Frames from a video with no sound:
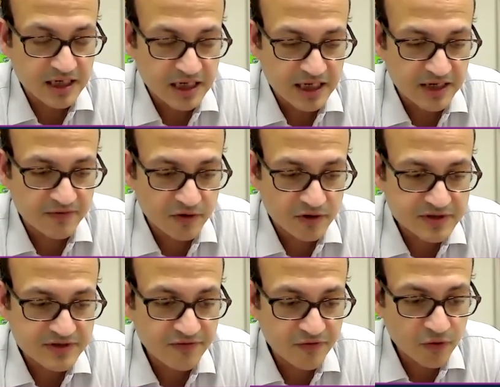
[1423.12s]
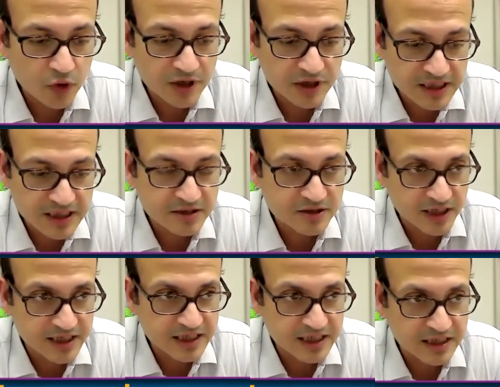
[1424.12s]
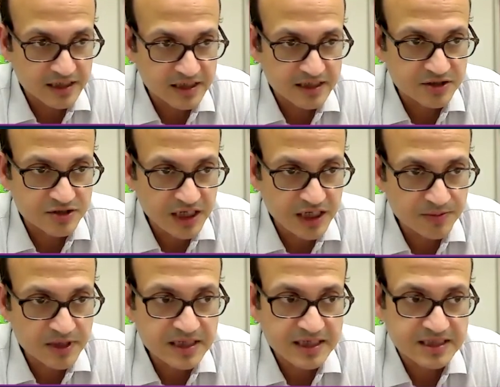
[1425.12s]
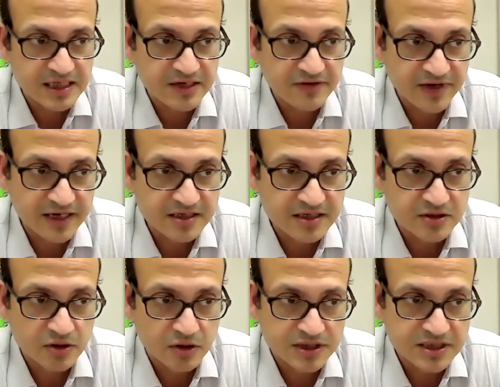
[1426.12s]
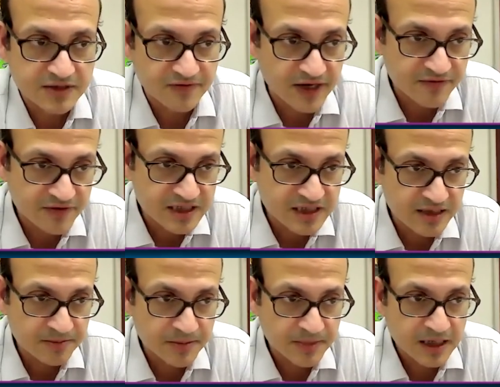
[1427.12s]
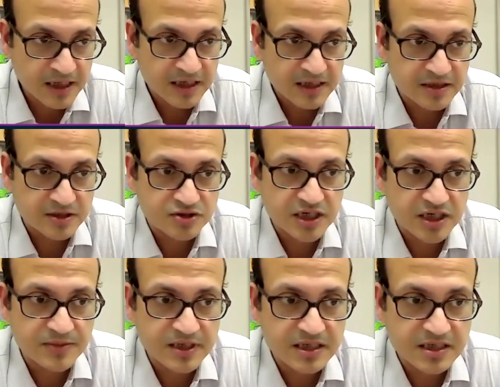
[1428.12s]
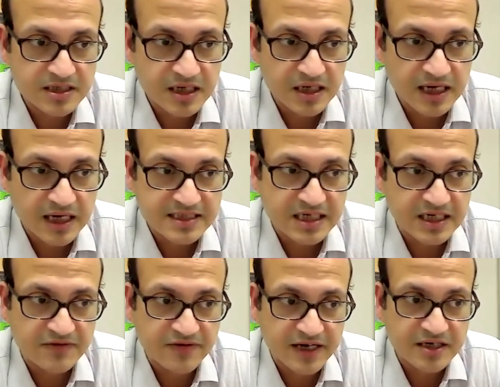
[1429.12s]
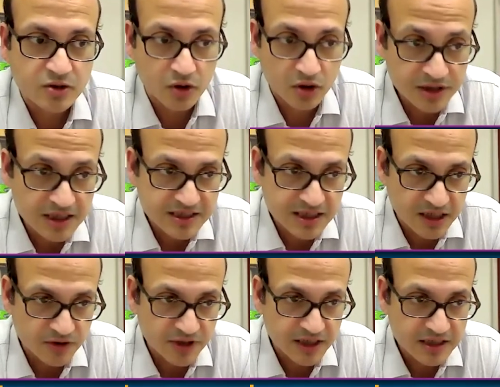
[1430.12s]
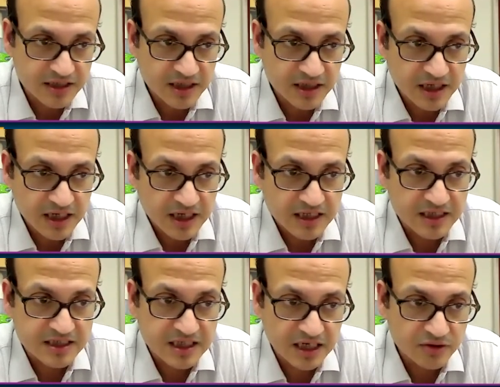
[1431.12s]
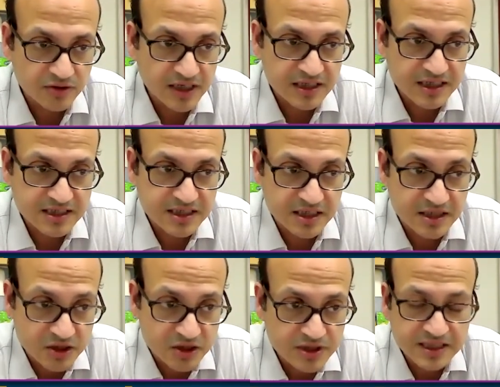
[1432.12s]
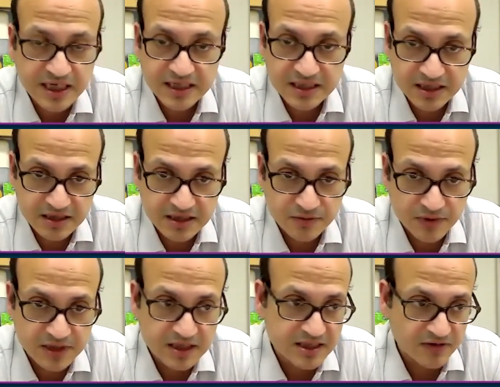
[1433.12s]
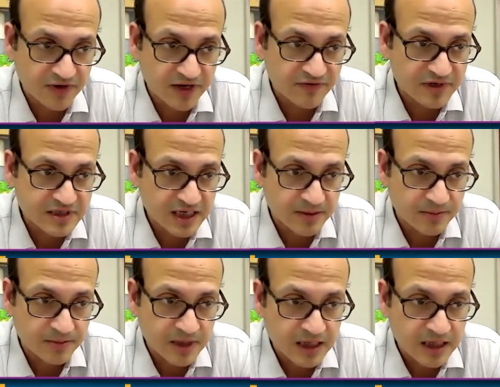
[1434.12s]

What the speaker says: involves 4 real criteria: that the treatment has an effect on survival time, the treatment has an effect on the surrogate is associated with the survival time,